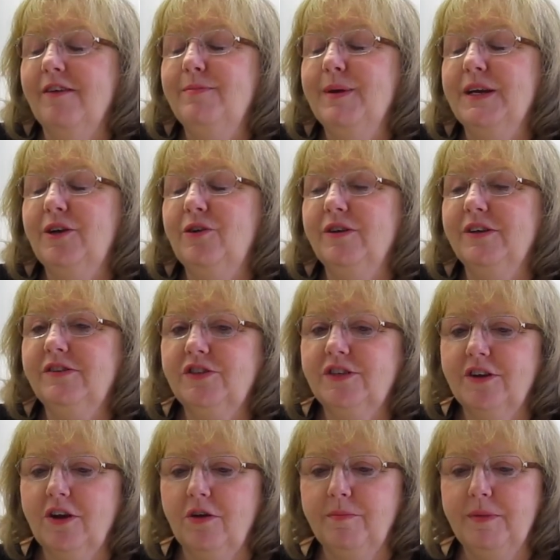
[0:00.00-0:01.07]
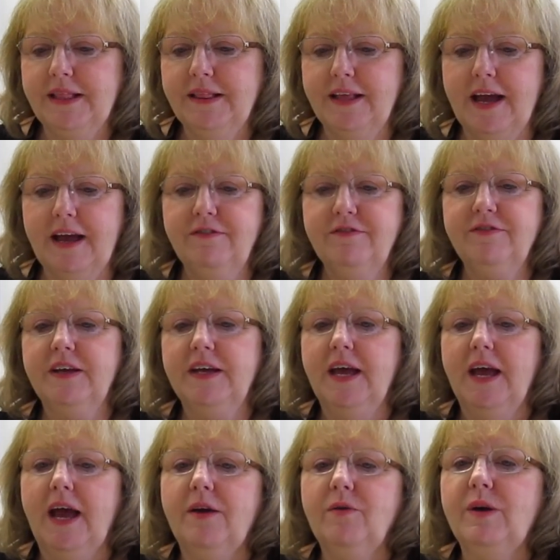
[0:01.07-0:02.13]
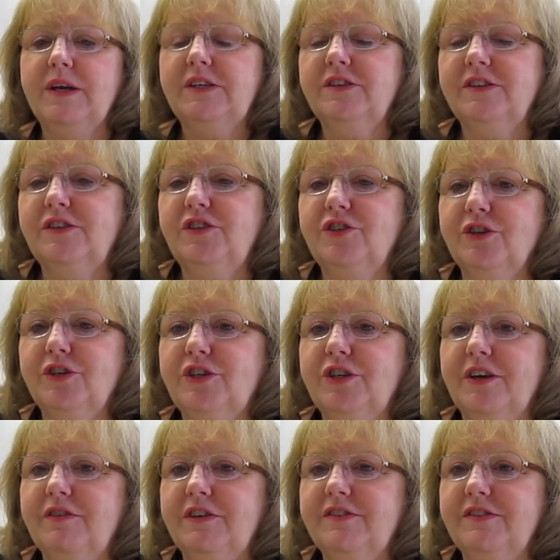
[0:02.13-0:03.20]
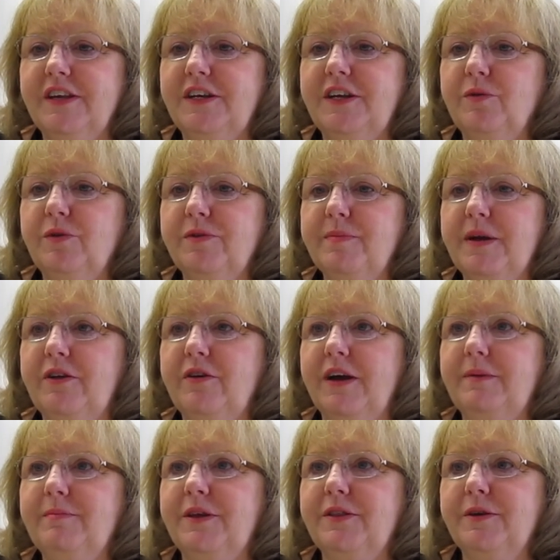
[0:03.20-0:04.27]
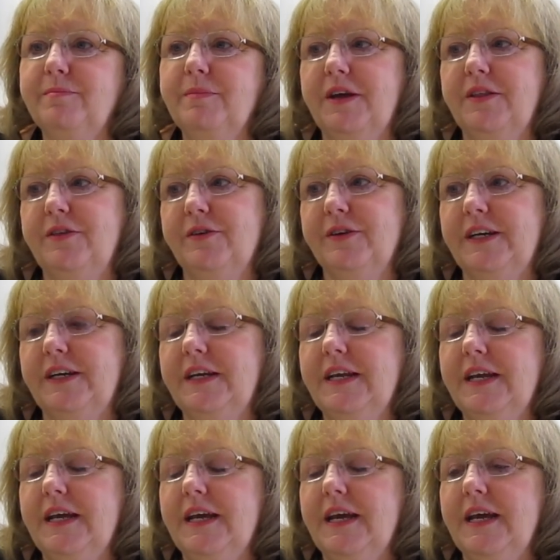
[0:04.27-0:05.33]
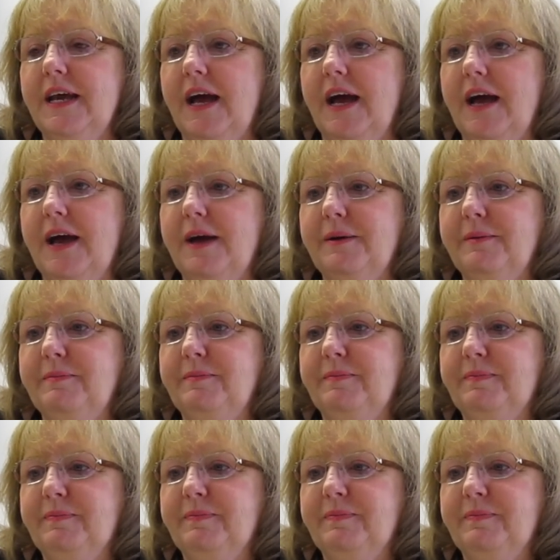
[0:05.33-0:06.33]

I've been a Christian all my life. I went to church every Sunday with my grandmother, mother, and um,